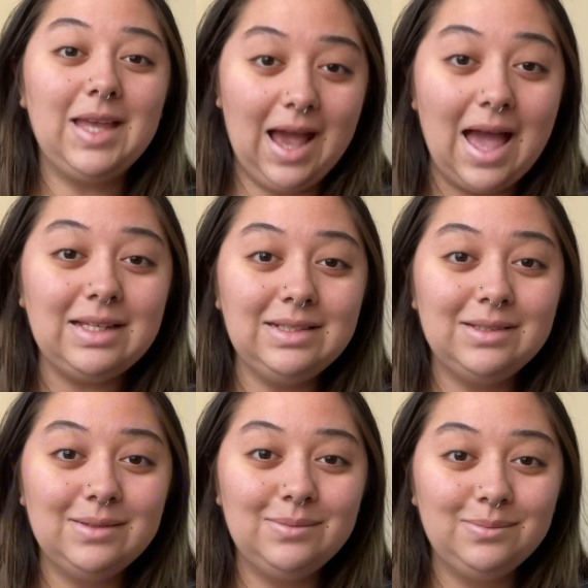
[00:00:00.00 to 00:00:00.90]

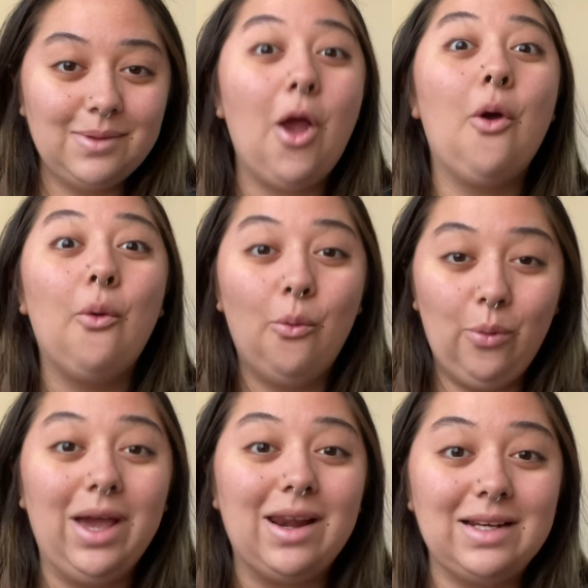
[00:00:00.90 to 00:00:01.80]
Guys,
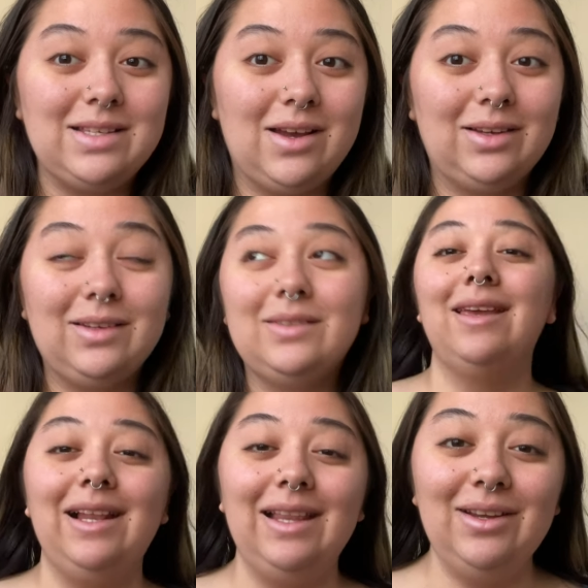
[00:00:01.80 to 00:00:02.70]
we gotta talk.
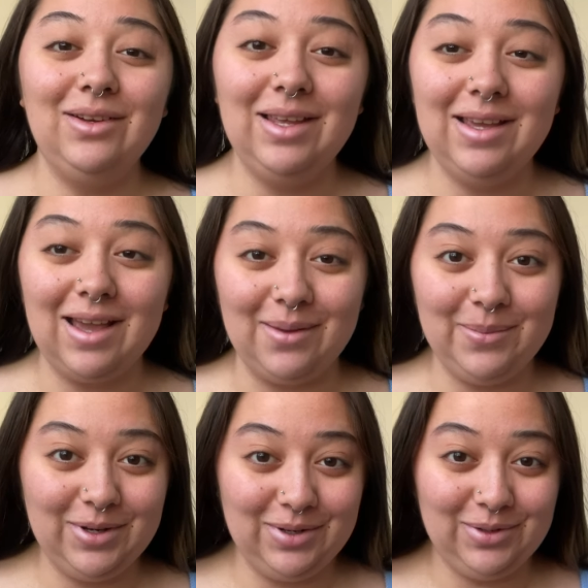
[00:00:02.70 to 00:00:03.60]
Clearly, I'm
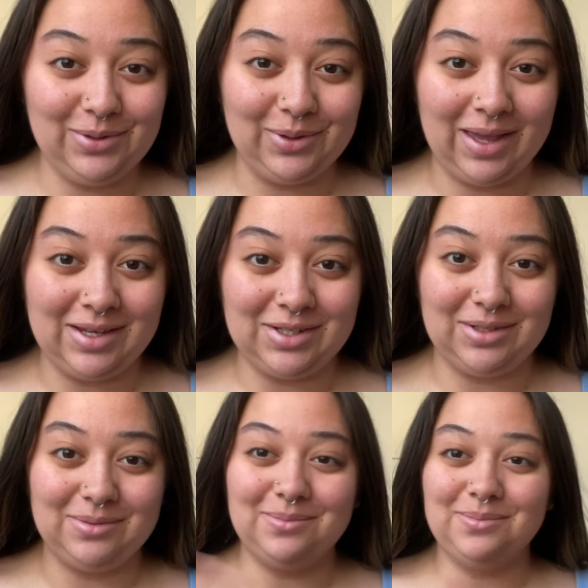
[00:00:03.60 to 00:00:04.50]
in a new location.